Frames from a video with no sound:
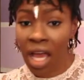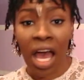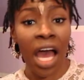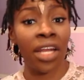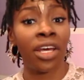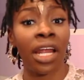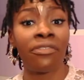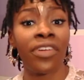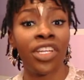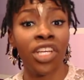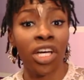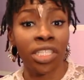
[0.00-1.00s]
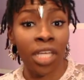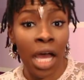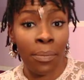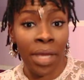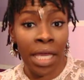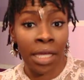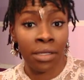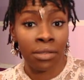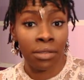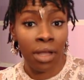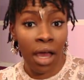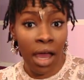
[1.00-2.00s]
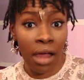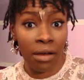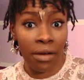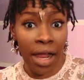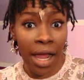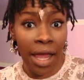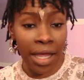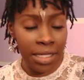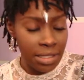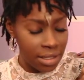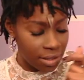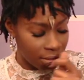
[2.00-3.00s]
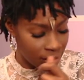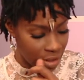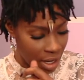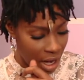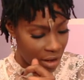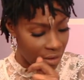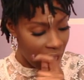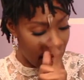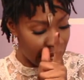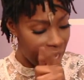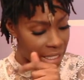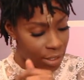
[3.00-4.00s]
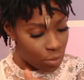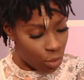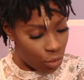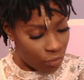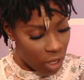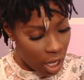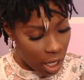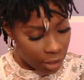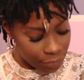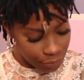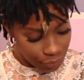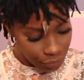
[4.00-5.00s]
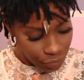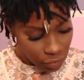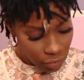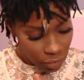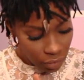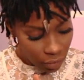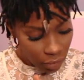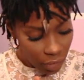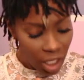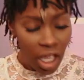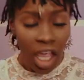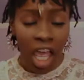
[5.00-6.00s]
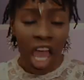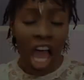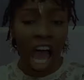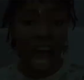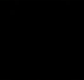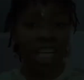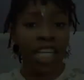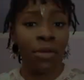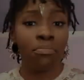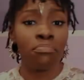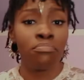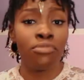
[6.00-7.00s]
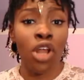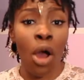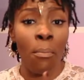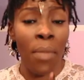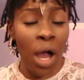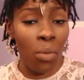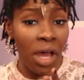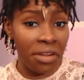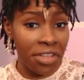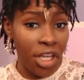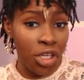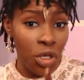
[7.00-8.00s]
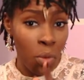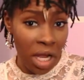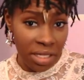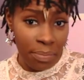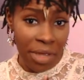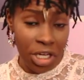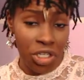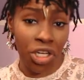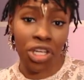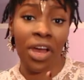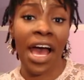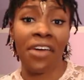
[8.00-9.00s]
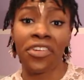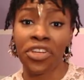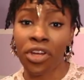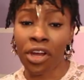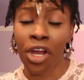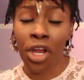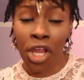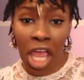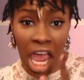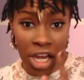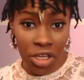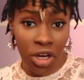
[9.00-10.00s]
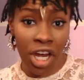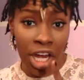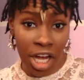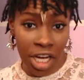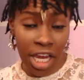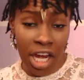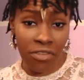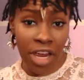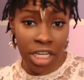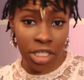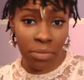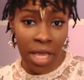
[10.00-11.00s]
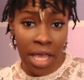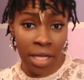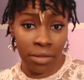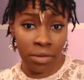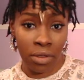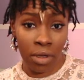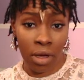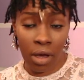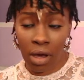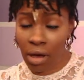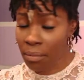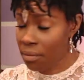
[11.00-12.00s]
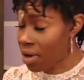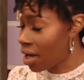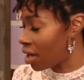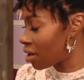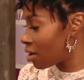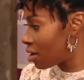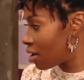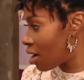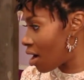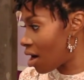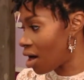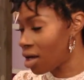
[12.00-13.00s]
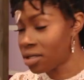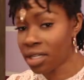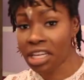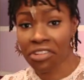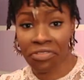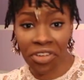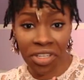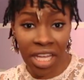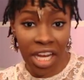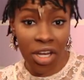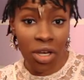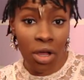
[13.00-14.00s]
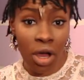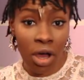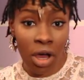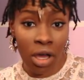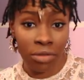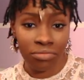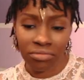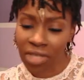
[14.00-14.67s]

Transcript: Another video's coming. Alright, let's move on. And the number one thing you want to make sure you have in your hair care regimen, oh my God, if you didn't know,